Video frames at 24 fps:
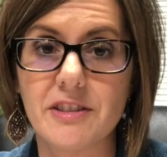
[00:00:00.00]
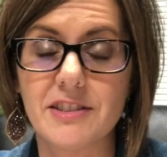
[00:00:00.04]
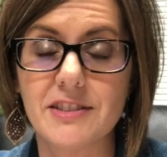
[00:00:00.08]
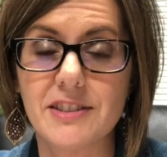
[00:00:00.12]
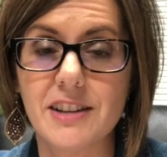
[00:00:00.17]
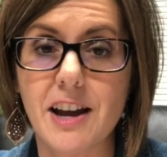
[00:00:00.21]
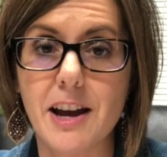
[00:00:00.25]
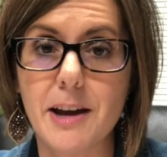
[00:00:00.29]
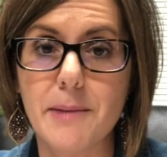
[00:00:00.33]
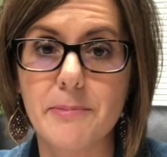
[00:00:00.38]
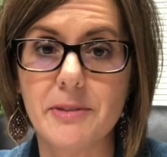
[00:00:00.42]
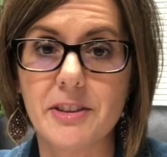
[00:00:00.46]
the
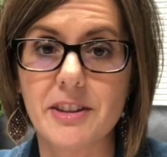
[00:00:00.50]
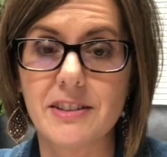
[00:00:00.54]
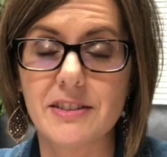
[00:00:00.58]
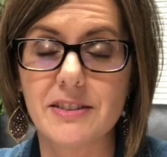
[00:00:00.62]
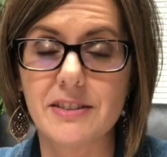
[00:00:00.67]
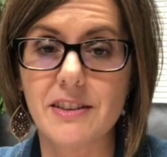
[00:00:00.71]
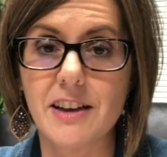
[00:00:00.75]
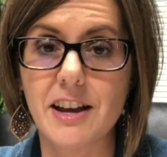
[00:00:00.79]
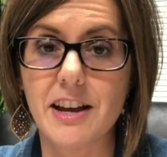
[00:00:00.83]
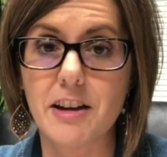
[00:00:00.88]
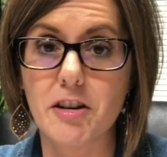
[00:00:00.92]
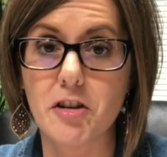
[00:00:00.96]
type
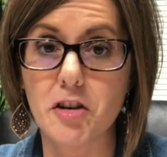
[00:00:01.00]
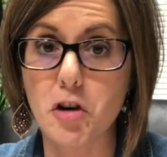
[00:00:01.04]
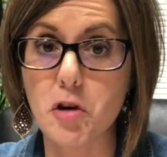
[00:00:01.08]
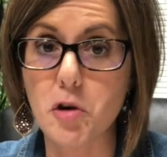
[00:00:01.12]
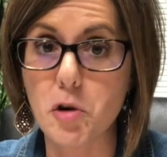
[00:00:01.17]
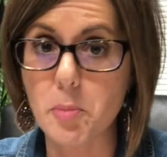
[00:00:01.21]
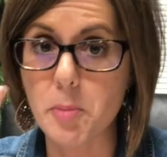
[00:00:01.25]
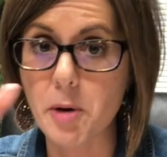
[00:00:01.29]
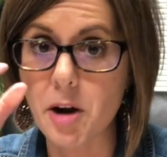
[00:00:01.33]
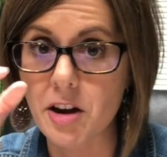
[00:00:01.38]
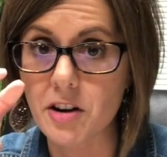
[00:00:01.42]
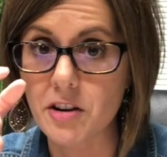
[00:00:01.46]
that's like
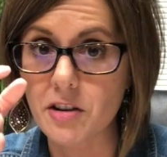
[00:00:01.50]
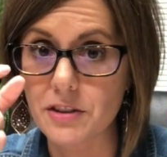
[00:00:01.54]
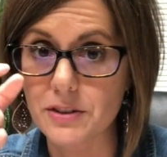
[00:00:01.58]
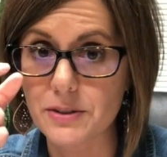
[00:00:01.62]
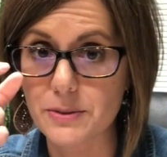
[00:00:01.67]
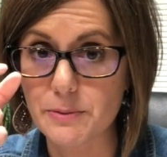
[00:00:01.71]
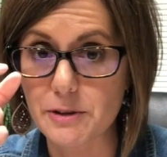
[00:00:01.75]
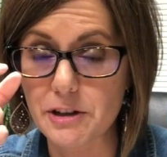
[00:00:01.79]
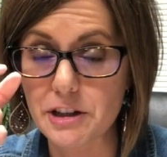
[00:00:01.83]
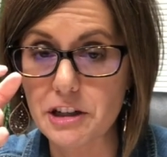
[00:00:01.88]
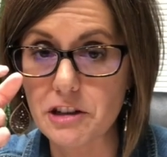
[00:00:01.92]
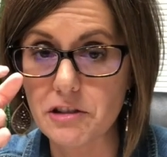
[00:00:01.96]
Coke
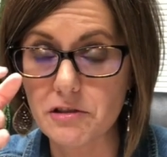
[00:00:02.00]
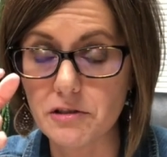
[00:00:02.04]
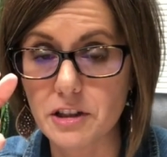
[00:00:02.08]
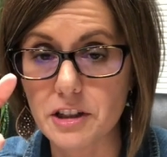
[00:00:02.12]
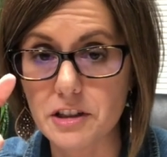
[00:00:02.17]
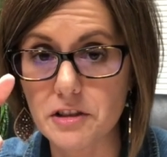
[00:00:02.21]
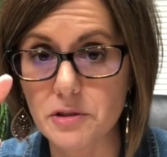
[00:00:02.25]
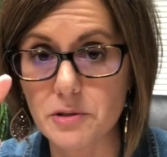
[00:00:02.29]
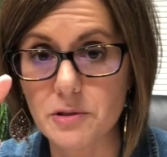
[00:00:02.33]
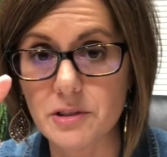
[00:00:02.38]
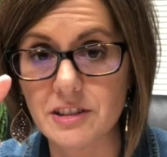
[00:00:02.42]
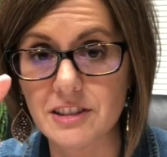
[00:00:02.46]
bottles, where you
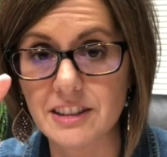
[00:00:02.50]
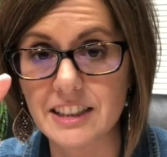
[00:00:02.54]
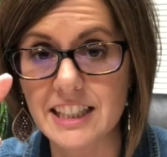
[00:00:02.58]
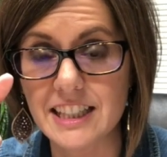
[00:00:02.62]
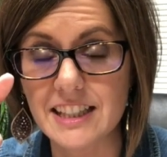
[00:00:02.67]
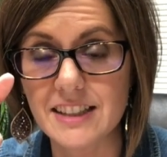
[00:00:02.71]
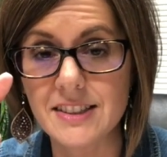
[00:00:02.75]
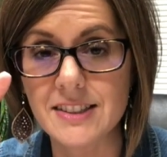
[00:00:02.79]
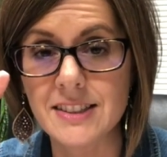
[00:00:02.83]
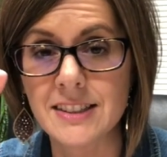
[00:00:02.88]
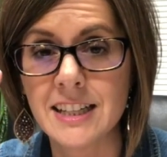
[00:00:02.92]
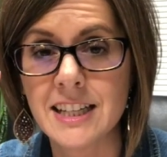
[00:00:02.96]
look through the
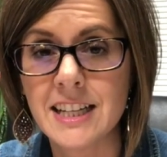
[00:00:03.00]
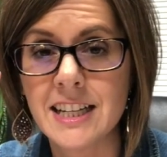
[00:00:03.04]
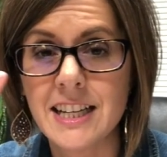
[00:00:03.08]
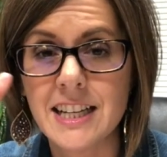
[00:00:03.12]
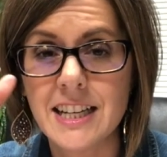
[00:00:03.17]
lens